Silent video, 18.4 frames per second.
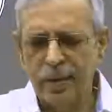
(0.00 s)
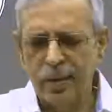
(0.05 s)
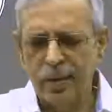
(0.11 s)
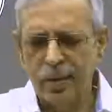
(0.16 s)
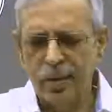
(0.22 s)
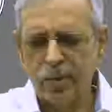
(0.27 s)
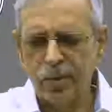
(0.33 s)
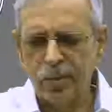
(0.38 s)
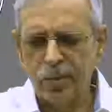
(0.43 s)

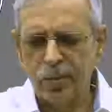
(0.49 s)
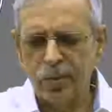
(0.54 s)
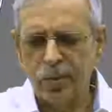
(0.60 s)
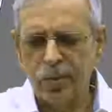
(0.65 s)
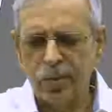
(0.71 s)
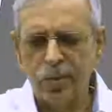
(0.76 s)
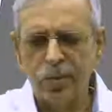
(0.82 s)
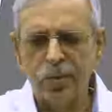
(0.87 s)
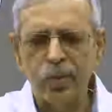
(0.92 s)
Now, in
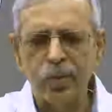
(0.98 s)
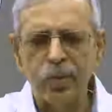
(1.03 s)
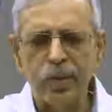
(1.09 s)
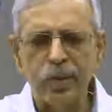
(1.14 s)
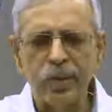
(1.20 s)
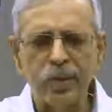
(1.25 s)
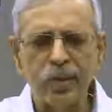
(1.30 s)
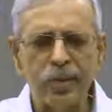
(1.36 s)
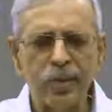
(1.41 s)
order to
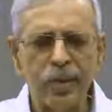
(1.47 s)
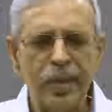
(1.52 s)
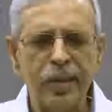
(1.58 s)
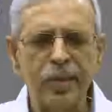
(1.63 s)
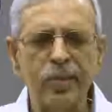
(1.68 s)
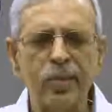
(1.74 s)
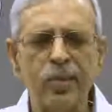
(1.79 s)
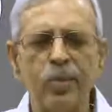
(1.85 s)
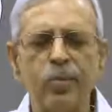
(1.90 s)

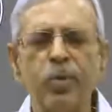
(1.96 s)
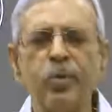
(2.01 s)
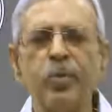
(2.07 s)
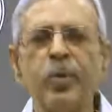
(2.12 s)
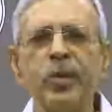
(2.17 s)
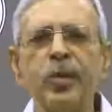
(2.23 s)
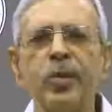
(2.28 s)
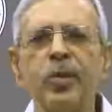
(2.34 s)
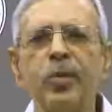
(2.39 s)
understand some of
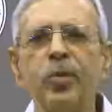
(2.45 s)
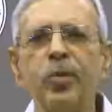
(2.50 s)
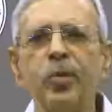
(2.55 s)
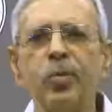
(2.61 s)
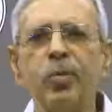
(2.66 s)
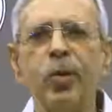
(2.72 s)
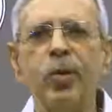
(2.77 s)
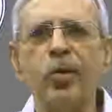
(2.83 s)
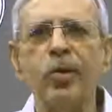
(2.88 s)
the new
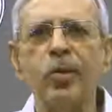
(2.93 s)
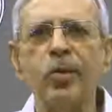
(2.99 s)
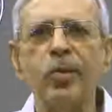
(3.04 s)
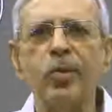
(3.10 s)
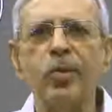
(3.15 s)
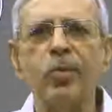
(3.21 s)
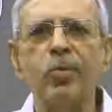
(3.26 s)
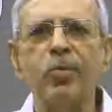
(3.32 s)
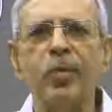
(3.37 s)

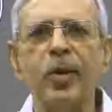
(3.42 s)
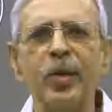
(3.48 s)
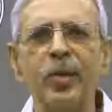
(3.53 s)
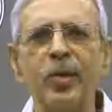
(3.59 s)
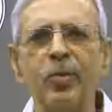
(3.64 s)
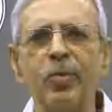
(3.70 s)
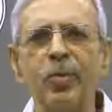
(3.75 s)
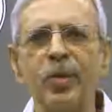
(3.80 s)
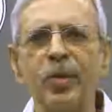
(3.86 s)
models of
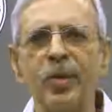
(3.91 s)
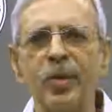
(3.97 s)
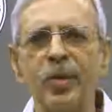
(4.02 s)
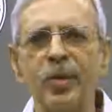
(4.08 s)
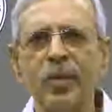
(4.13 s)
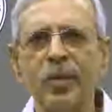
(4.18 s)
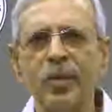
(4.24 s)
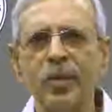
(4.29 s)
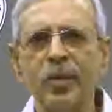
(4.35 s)
management and
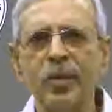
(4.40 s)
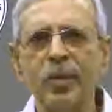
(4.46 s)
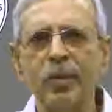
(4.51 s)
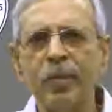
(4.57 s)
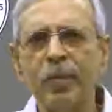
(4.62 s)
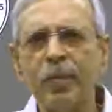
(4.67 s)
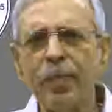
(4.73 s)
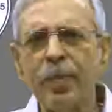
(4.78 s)
leadership,